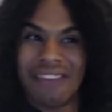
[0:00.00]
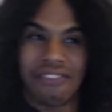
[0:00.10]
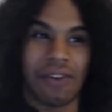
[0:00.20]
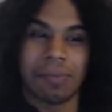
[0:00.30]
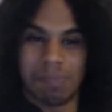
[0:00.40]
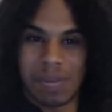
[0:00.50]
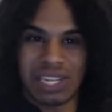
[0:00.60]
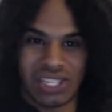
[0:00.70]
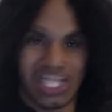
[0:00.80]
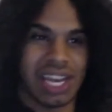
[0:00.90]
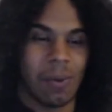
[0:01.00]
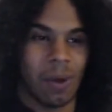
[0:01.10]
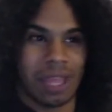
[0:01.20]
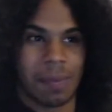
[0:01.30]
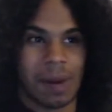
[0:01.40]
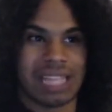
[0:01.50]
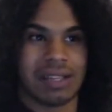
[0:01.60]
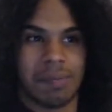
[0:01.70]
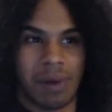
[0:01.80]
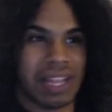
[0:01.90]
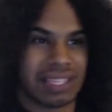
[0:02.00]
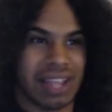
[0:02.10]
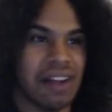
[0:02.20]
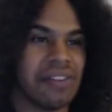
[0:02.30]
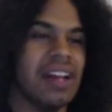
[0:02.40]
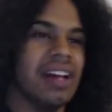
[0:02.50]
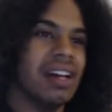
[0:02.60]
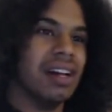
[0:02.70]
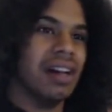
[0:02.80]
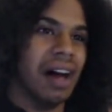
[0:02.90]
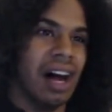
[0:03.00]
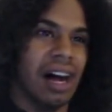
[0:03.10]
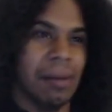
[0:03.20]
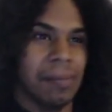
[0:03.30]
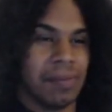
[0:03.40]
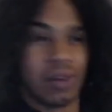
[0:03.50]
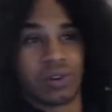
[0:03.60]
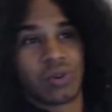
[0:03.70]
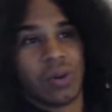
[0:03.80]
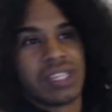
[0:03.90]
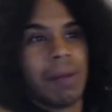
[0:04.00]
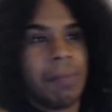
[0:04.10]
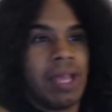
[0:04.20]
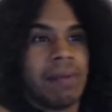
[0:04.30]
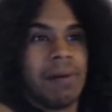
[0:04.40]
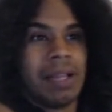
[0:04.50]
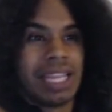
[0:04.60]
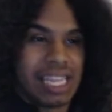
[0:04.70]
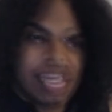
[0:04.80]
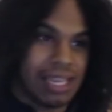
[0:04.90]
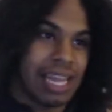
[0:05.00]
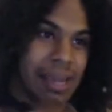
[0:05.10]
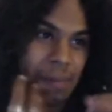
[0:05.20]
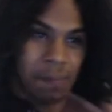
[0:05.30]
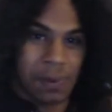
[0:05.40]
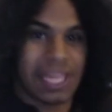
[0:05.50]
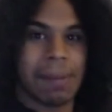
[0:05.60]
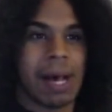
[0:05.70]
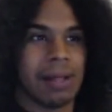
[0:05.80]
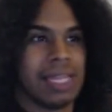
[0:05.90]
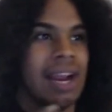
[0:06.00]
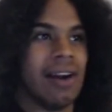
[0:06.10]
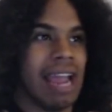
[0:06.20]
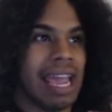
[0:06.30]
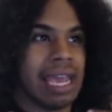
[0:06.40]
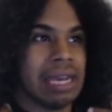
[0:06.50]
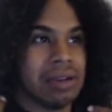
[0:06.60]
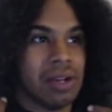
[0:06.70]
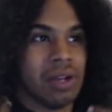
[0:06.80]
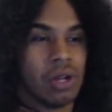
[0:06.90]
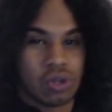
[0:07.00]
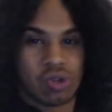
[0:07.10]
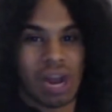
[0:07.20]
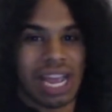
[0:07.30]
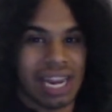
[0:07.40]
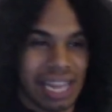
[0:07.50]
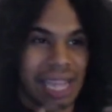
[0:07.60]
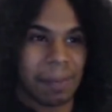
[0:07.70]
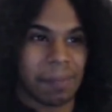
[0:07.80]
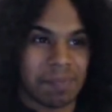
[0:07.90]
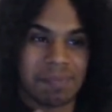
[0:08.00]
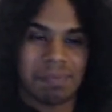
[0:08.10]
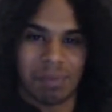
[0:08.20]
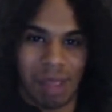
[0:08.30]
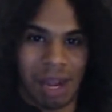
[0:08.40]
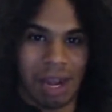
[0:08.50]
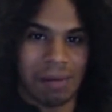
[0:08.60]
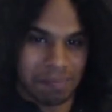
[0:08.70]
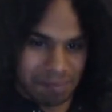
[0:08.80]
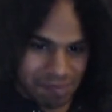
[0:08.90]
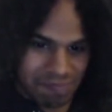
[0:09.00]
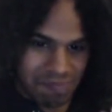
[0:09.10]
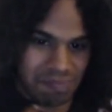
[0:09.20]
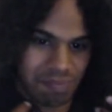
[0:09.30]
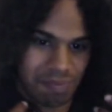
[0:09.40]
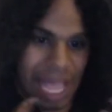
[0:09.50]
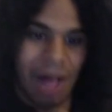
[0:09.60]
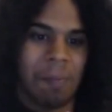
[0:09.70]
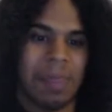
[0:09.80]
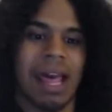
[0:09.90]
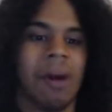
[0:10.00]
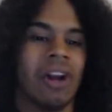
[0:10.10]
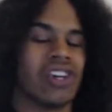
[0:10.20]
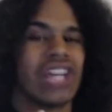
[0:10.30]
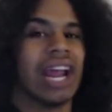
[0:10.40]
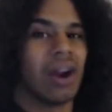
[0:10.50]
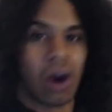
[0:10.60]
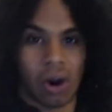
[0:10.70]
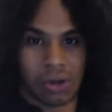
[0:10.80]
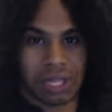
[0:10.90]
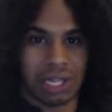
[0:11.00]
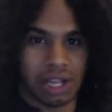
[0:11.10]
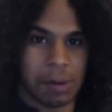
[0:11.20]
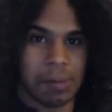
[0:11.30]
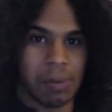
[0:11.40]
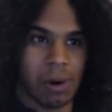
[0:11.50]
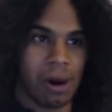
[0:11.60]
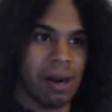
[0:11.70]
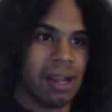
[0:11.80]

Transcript: from Beach City where they could possibly break stuff, and destroy something, but like bring them out there and try to like help them understand Earth a little bit more,